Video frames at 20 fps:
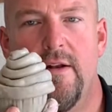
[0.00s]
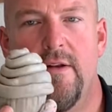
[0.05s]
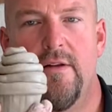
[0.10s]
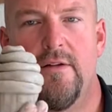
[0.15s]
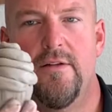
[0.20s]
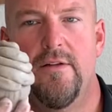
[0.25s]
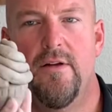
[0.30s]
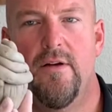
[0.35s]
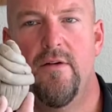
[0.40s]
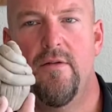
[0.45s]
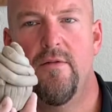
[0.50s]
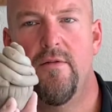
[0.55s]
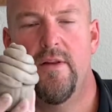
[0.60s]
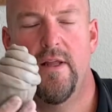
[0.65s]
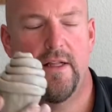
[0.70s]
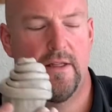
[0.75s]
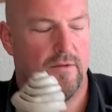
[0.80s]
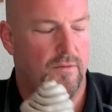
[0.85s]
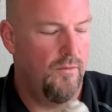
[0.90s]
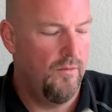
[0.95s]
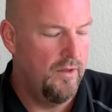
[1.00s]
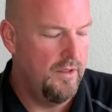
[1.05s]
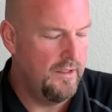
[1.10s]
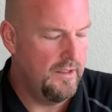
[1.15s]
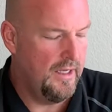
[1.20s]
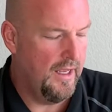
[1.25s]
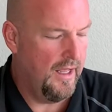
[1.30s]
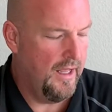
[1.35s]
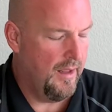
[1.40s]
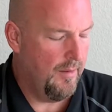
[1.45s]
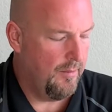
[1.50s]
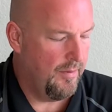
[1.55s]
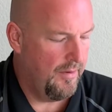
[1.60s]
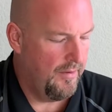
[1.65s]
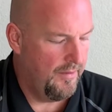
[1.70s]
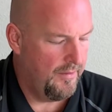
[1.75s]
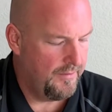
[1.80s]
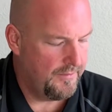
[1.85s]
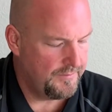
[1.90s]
So that's one top.